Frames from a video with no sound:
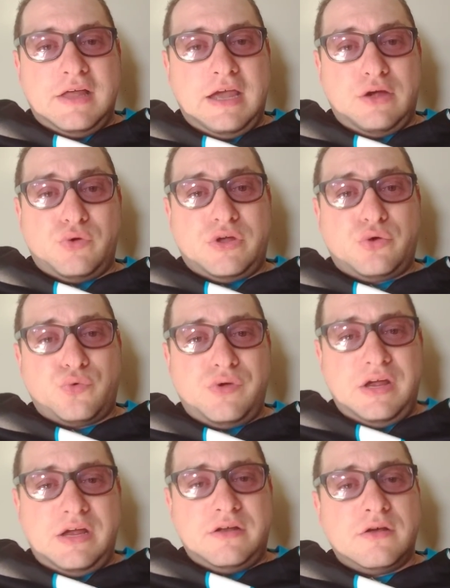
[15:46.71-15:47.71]
Eric
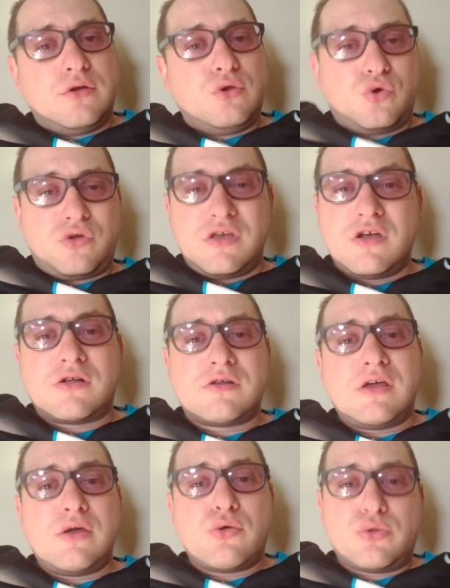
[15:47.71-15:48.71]
Reed, Luke
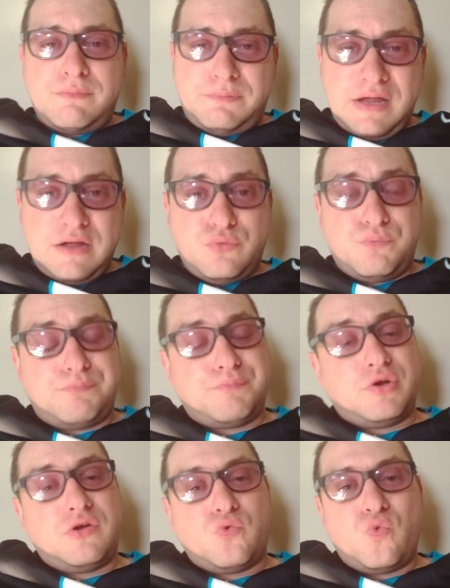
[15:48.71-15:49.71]
Kuechly, they played
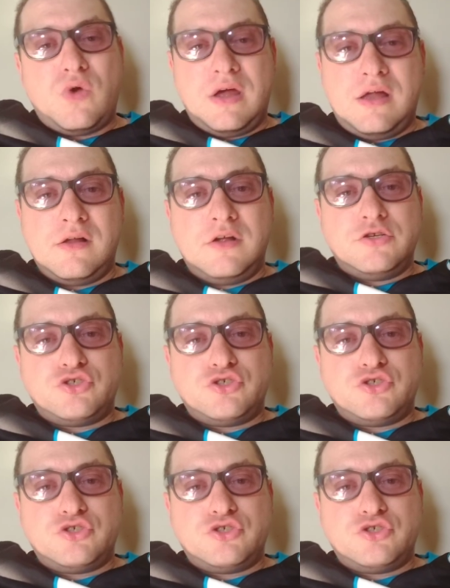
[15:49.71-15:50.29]
pretty well.